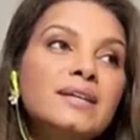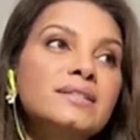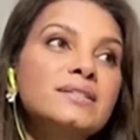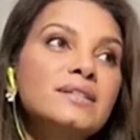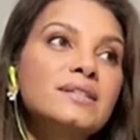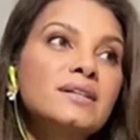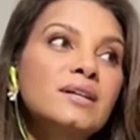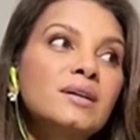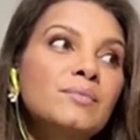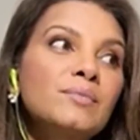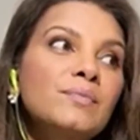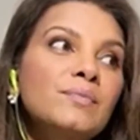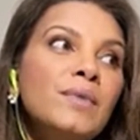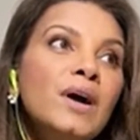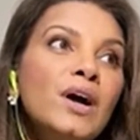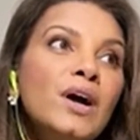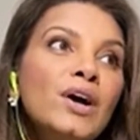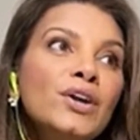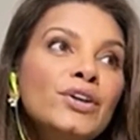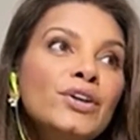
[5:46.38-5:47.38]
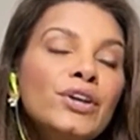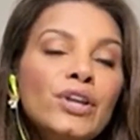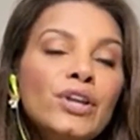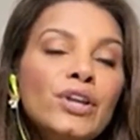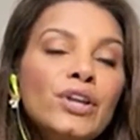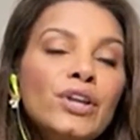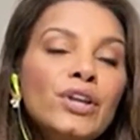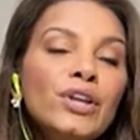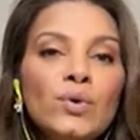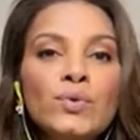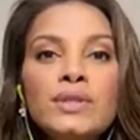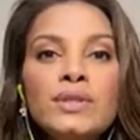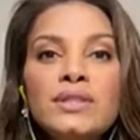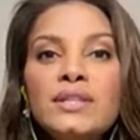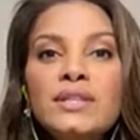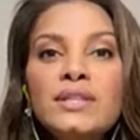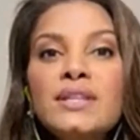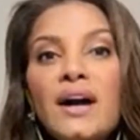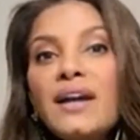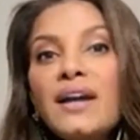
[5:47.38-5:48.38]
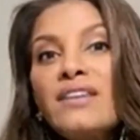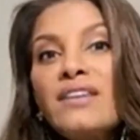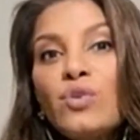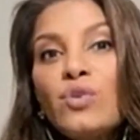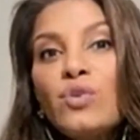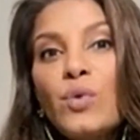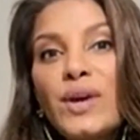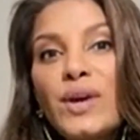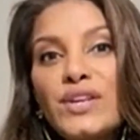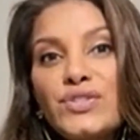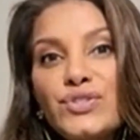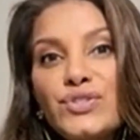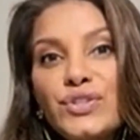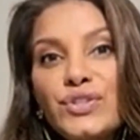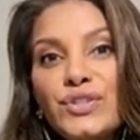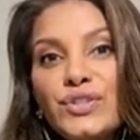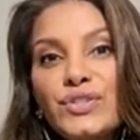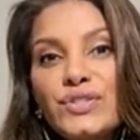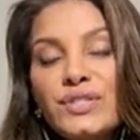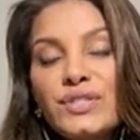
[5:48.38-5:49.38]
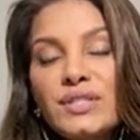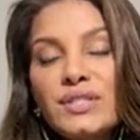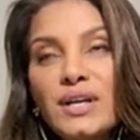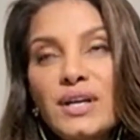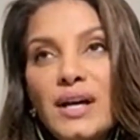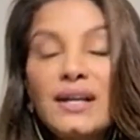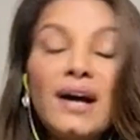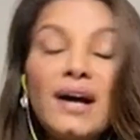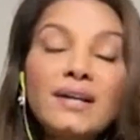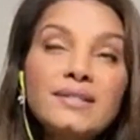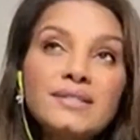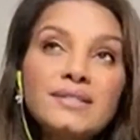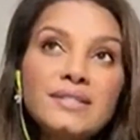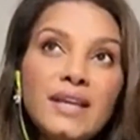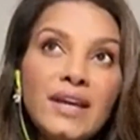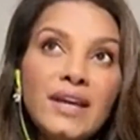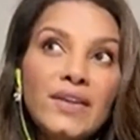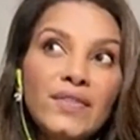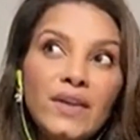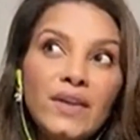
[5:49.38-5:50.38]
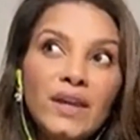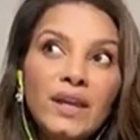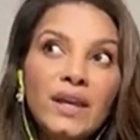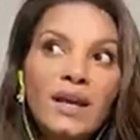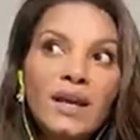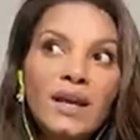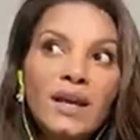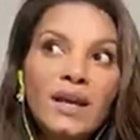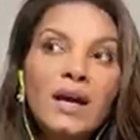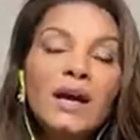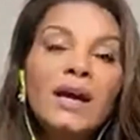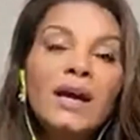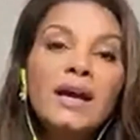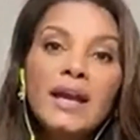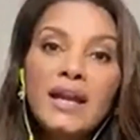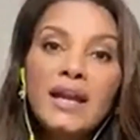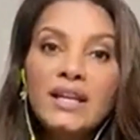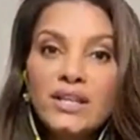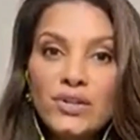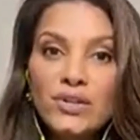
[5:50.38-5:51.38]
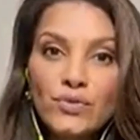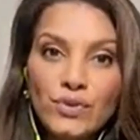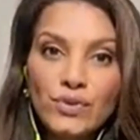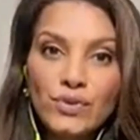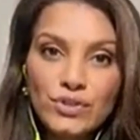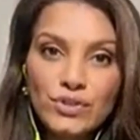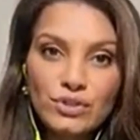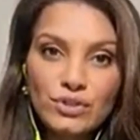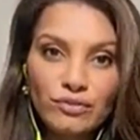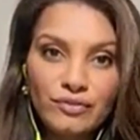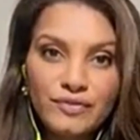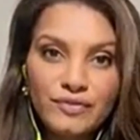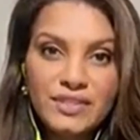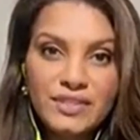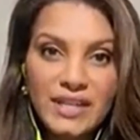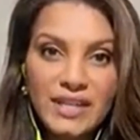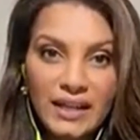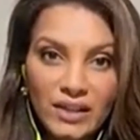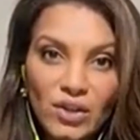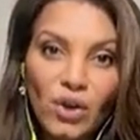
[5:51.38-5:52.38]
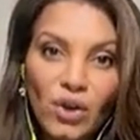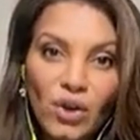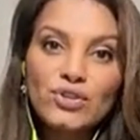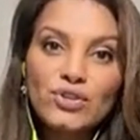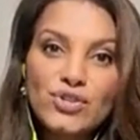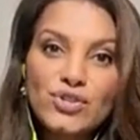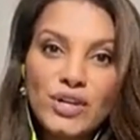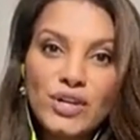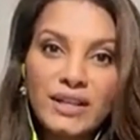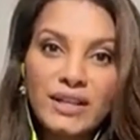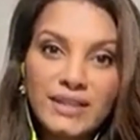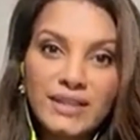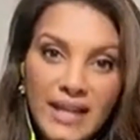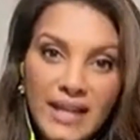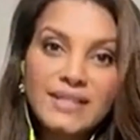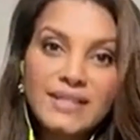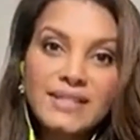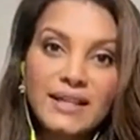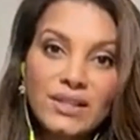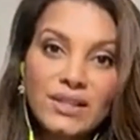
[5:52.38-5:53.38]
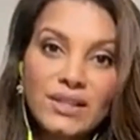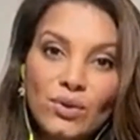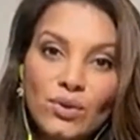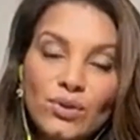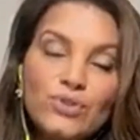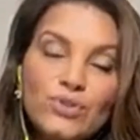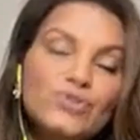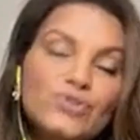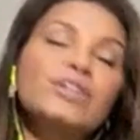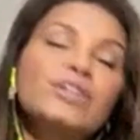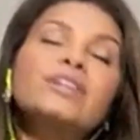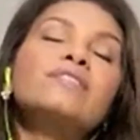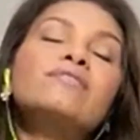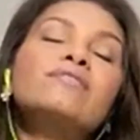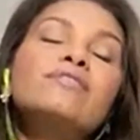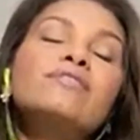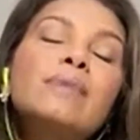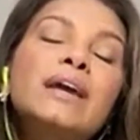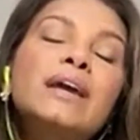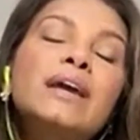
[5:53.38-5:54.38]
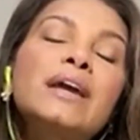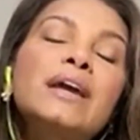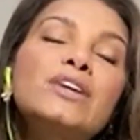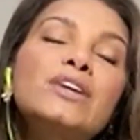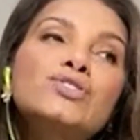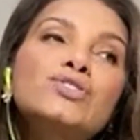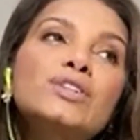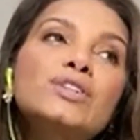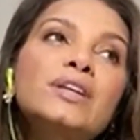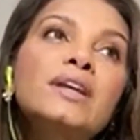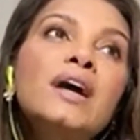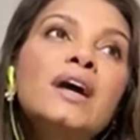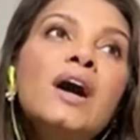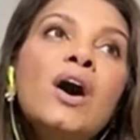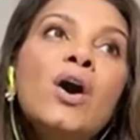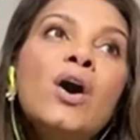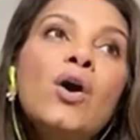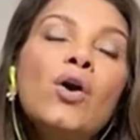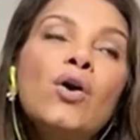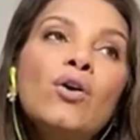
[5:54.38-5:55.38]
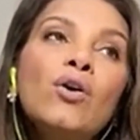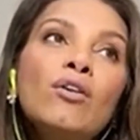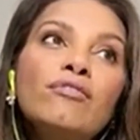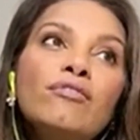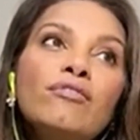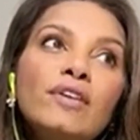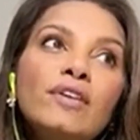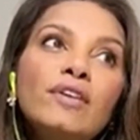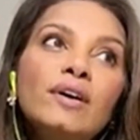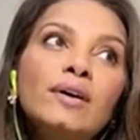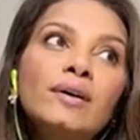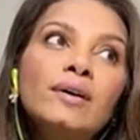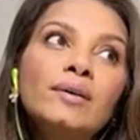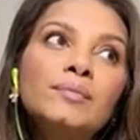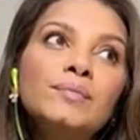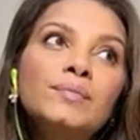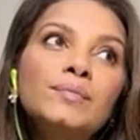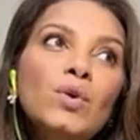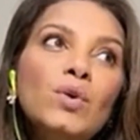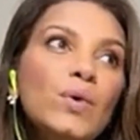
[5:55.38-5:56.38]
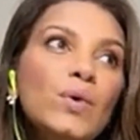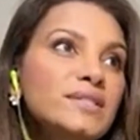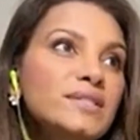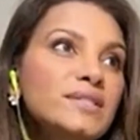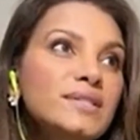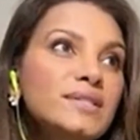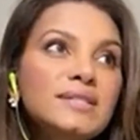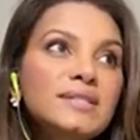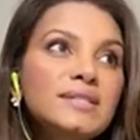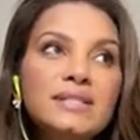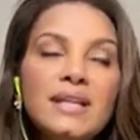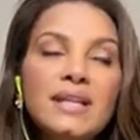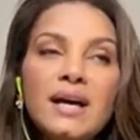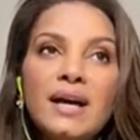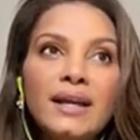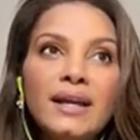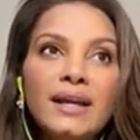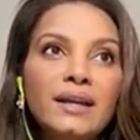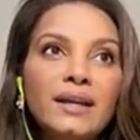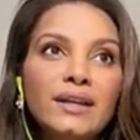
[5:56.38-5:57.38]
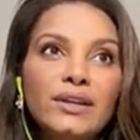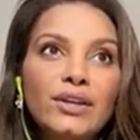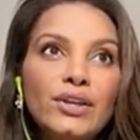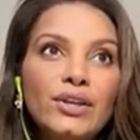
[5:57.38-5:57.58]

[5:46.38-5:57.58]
and the naive questions. I'd say the ignorant of technology, that technology and information, of questions like,